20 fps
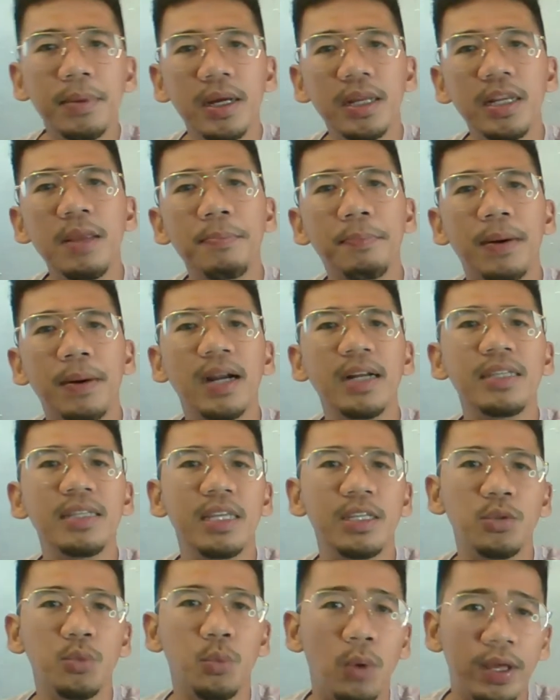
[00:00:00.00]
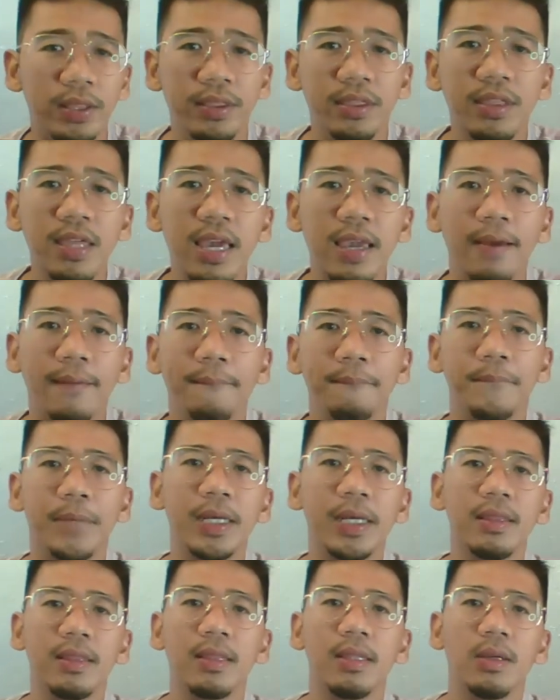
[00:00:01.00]
Seeing body parts is one
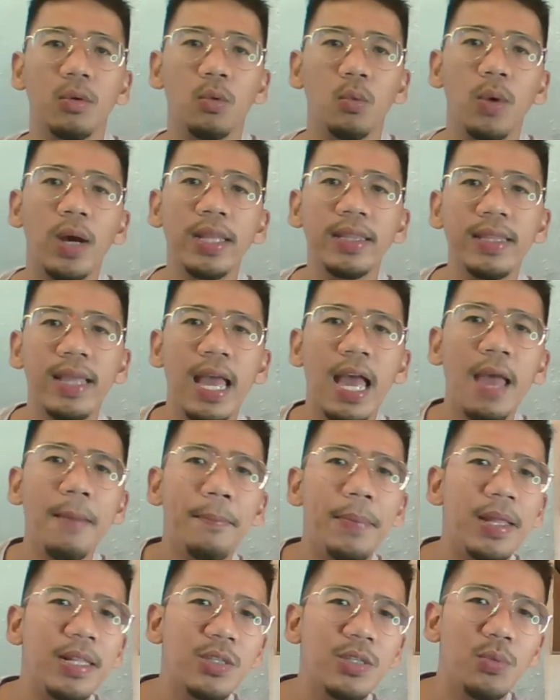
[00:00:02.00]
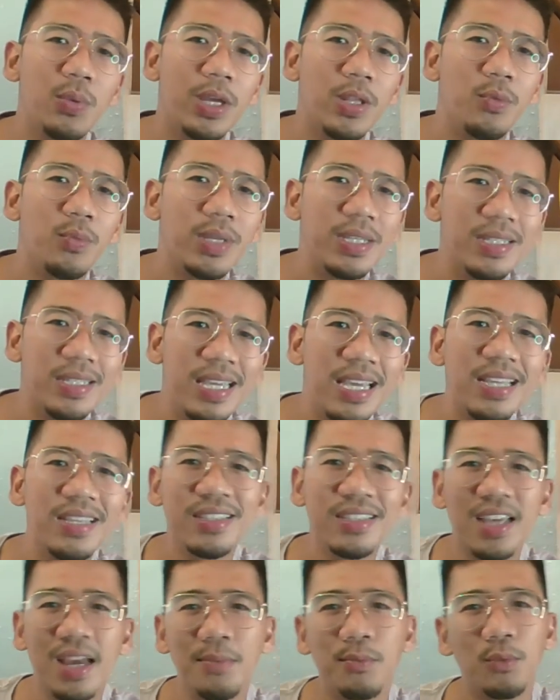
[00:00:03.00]
thing, but what happens when
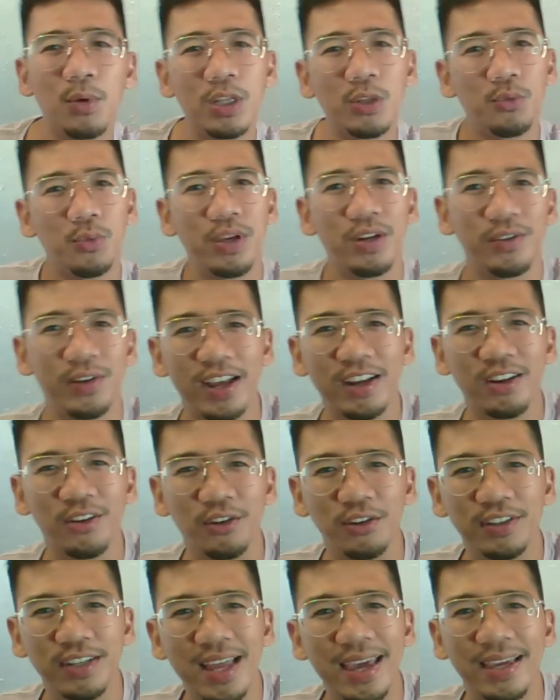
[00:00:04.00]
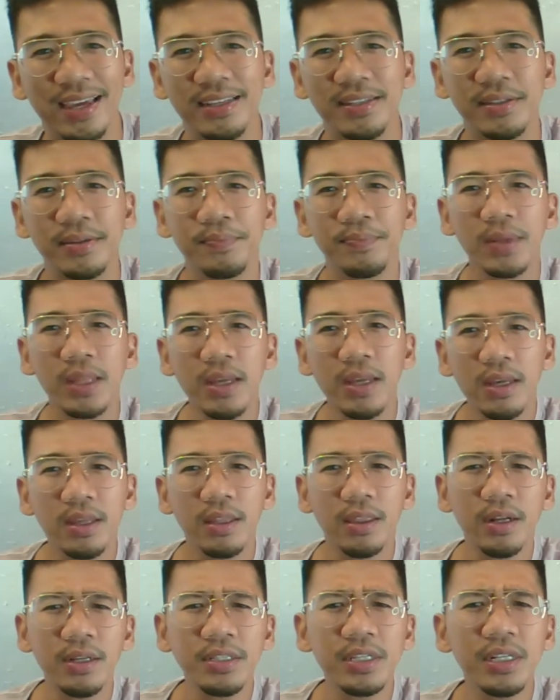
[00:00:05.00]
we see someone we recognize?
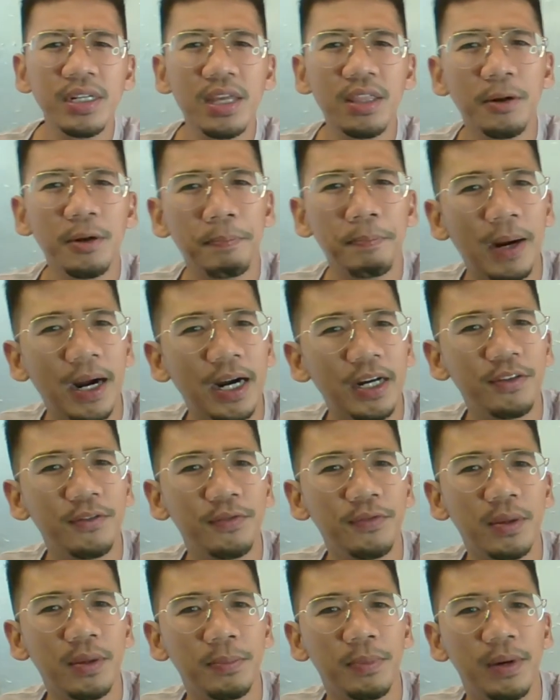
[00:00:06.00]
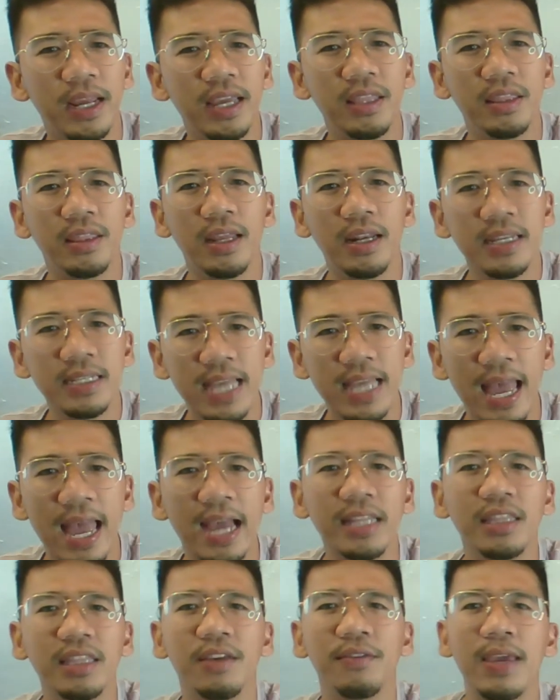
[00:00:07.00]
There's another part of the brain
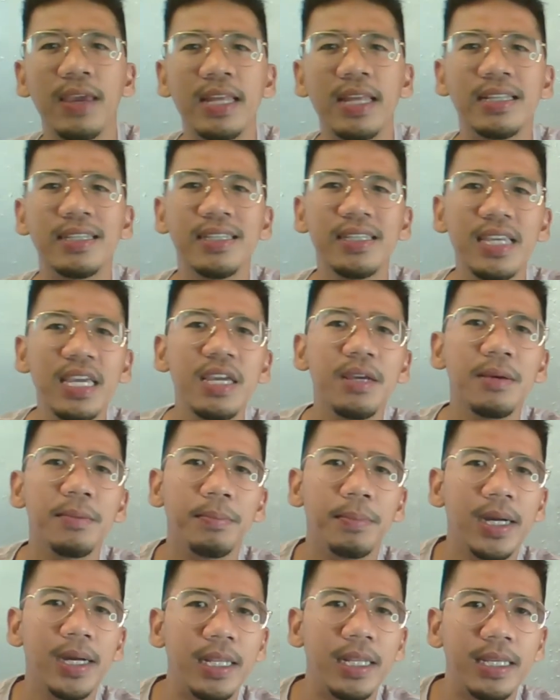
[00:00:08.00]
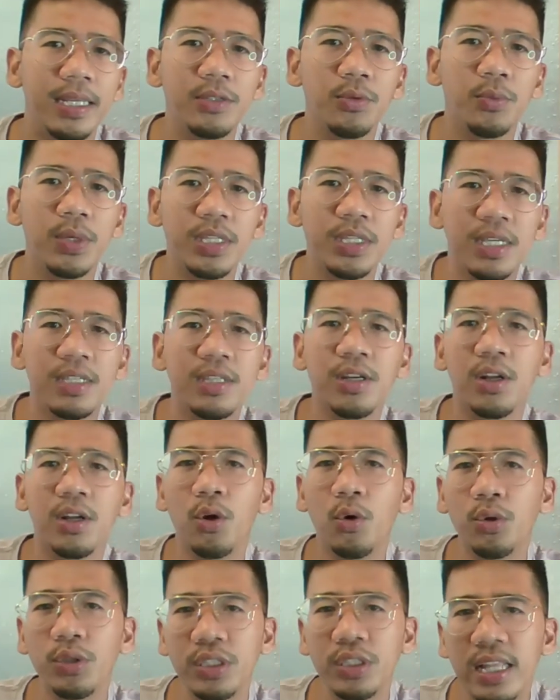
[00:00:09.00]
that is active in seeing bodies,
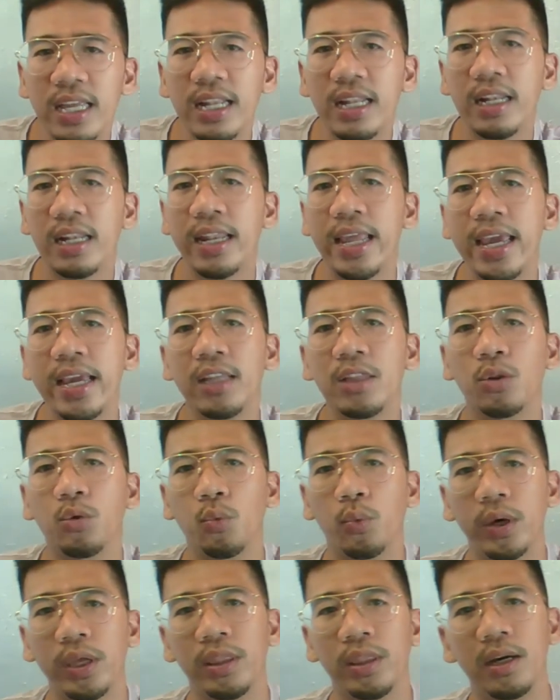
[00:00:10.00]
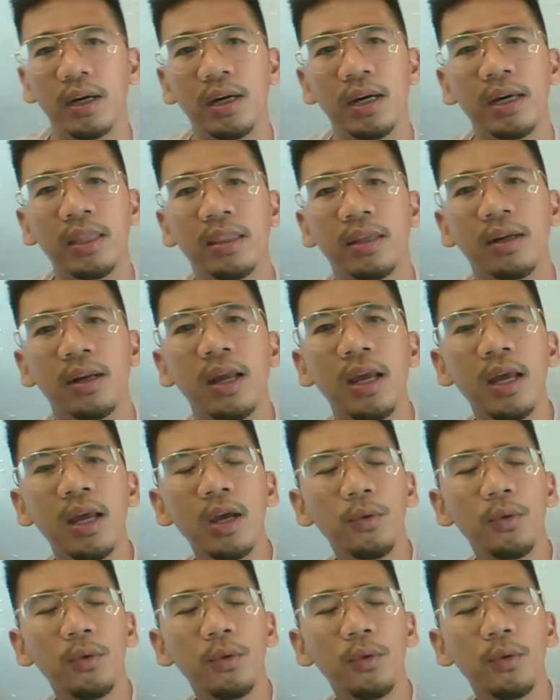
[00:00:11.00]
which is closely linked with